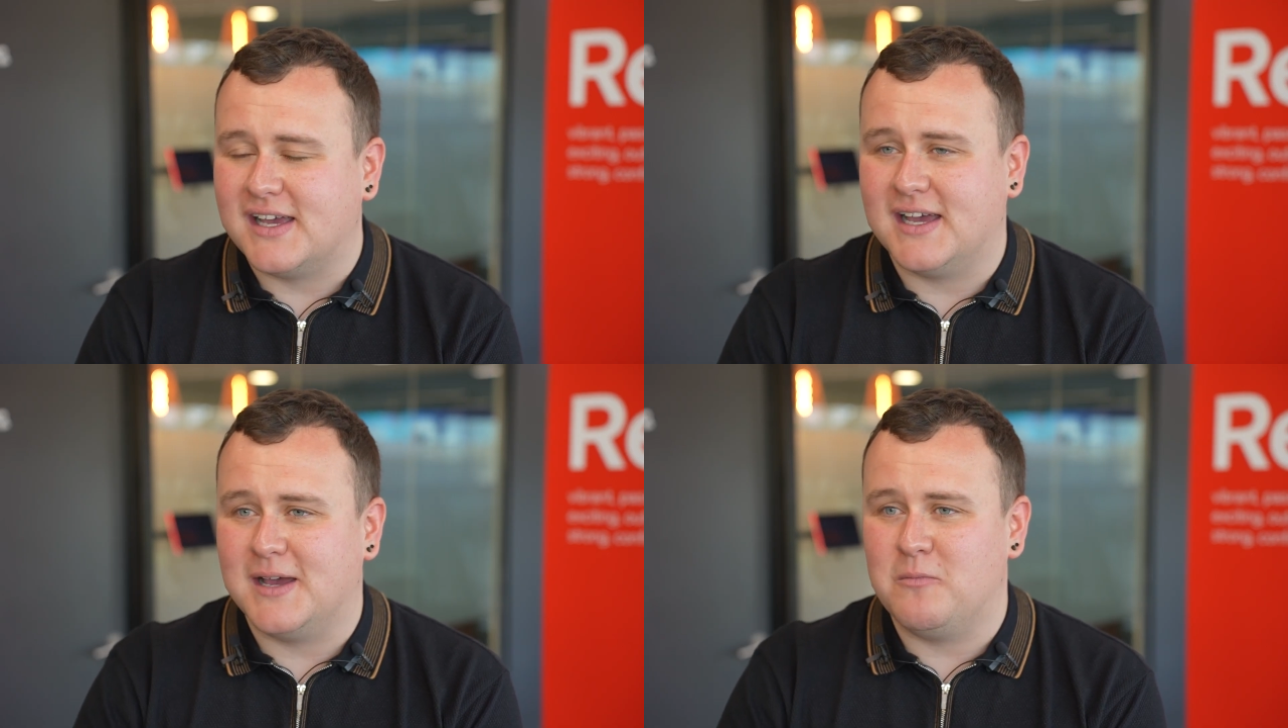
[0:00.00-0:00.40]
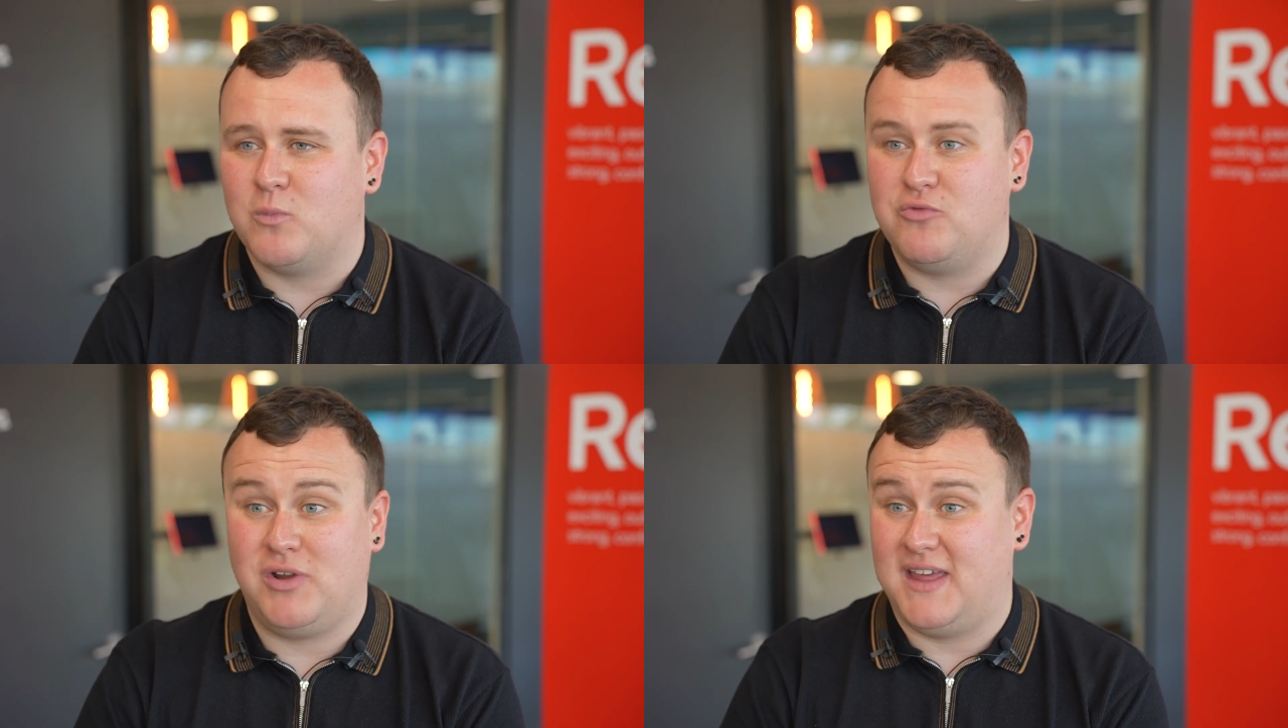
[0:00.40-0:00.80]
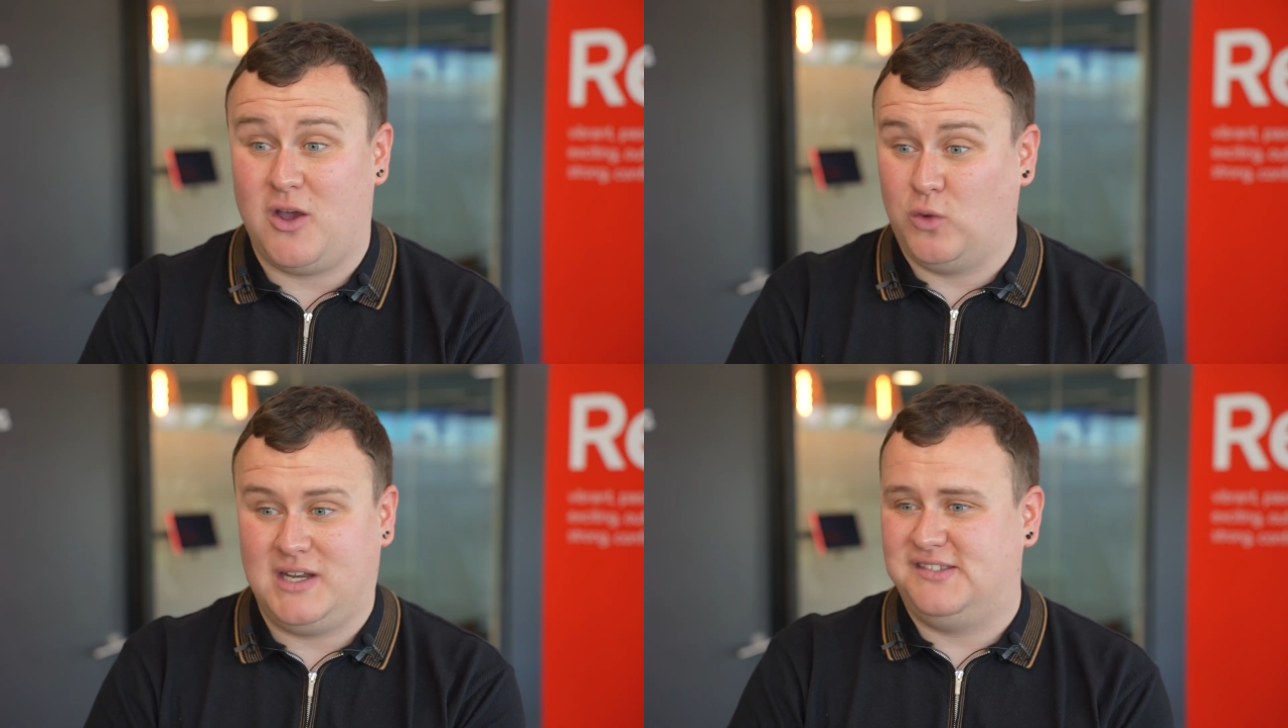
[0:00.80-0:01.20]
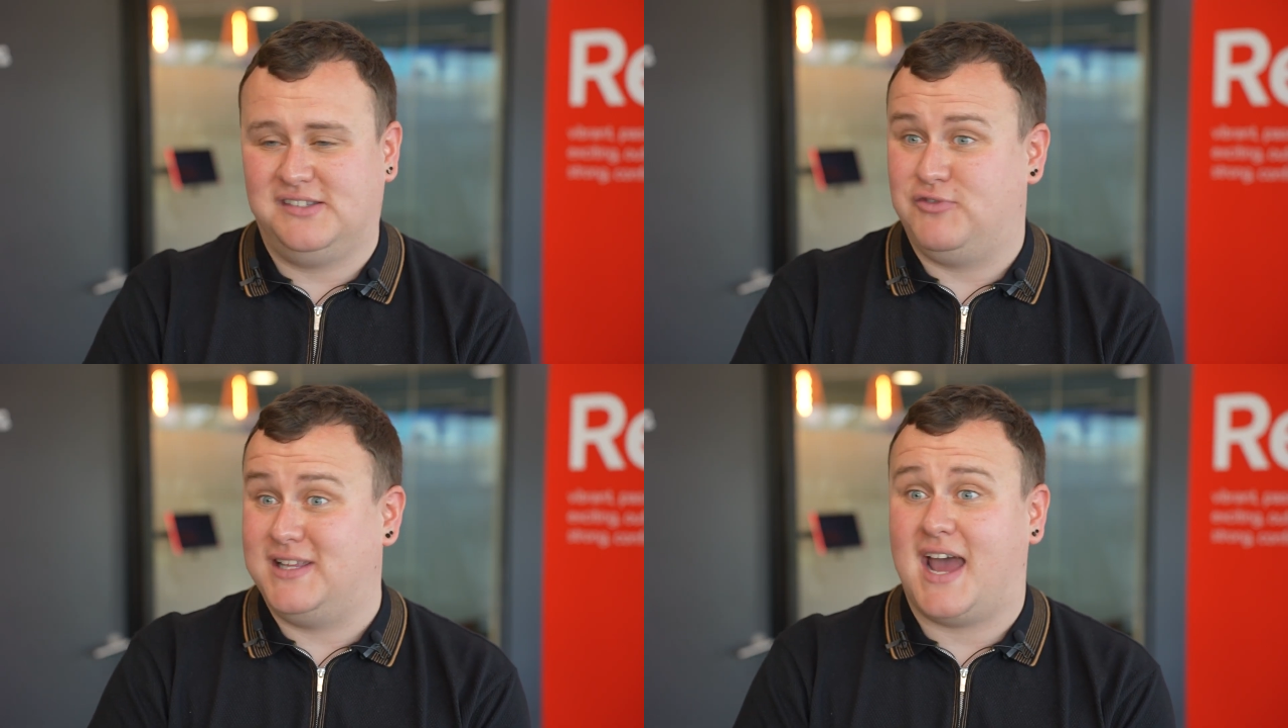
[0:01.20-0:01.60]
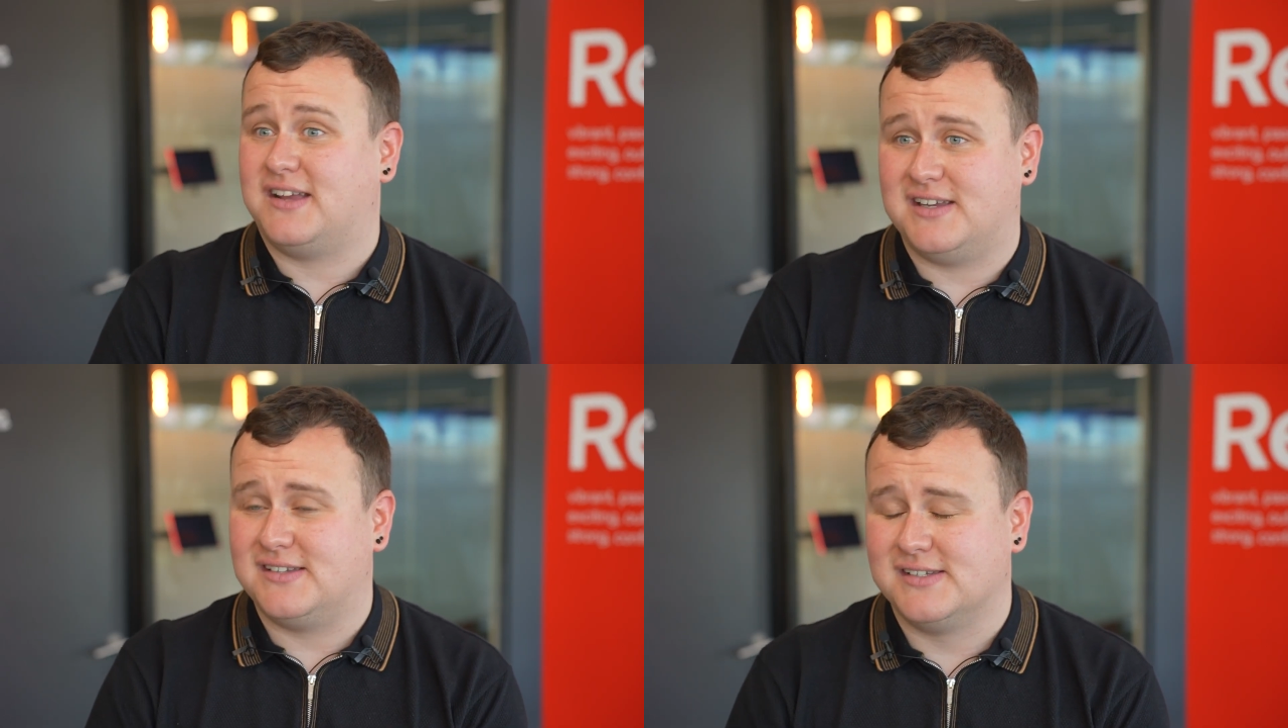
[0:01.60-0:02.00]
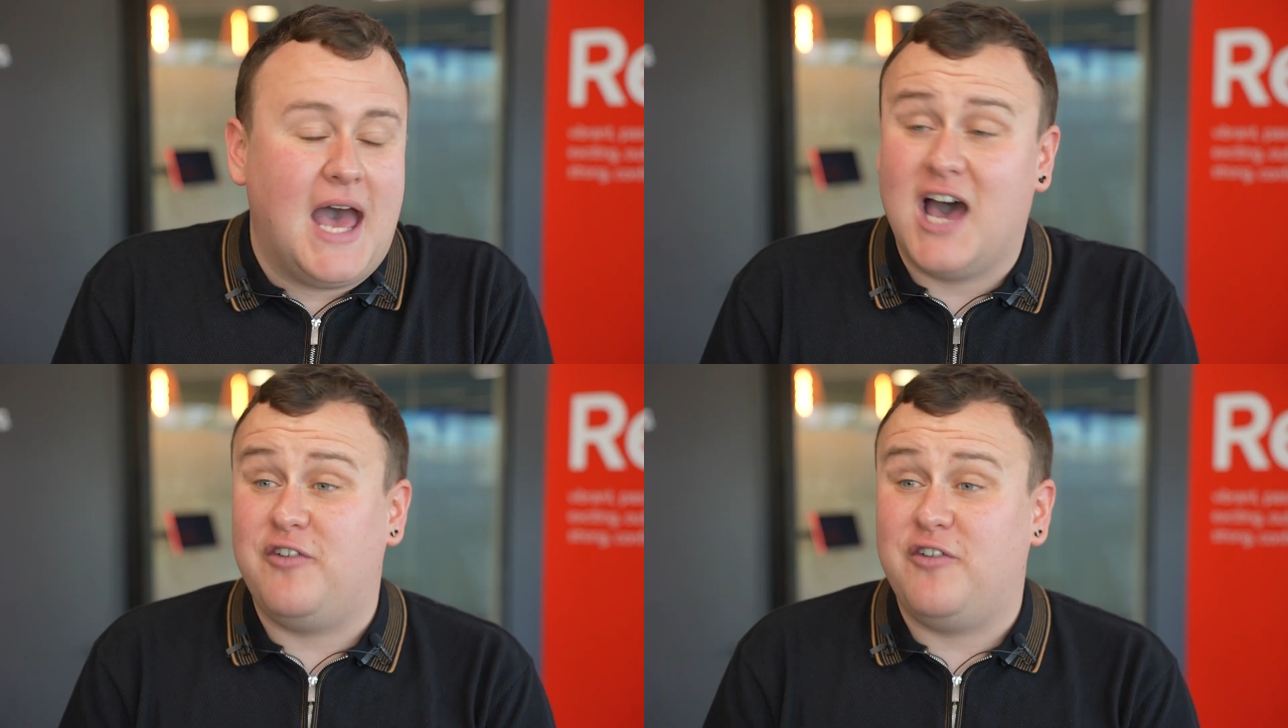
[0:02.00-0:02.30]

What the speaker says: when really it only needs to read access.